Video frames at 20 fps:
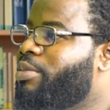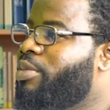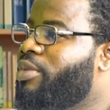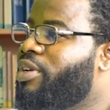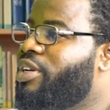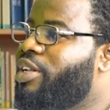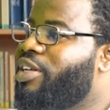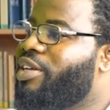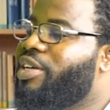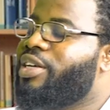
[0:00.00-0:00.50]

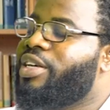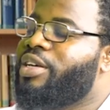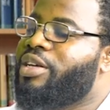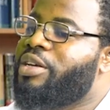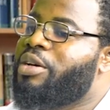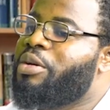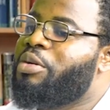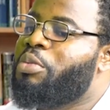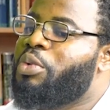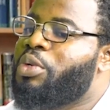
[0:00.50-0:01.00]

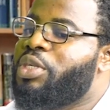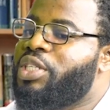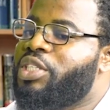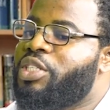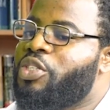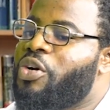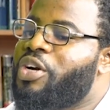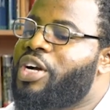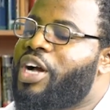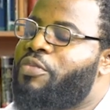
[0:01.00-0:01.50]
the
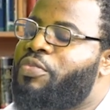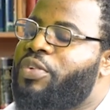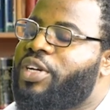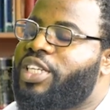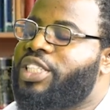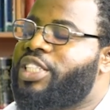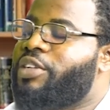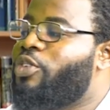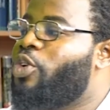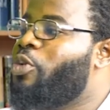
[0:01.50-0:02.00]
young
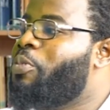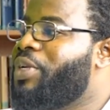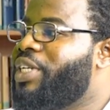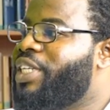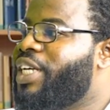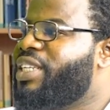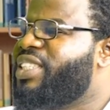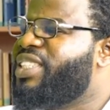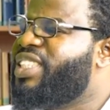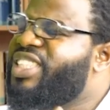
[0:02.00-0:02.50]
Africans
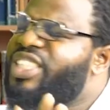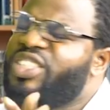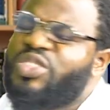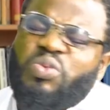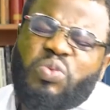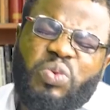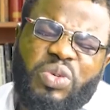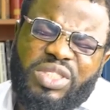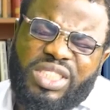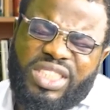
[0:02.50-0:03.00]
developing then
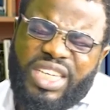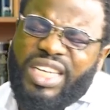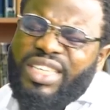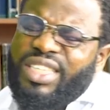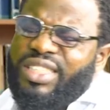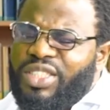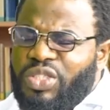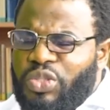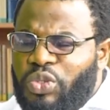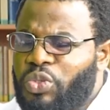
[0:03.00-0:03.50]
didn't want
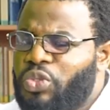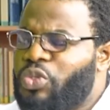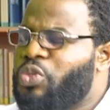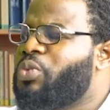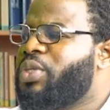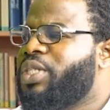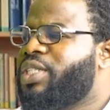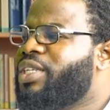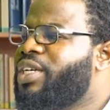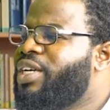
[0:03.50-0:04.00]
anything to do
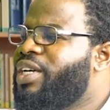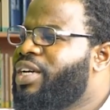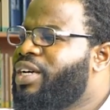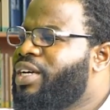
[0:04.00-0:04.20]
with.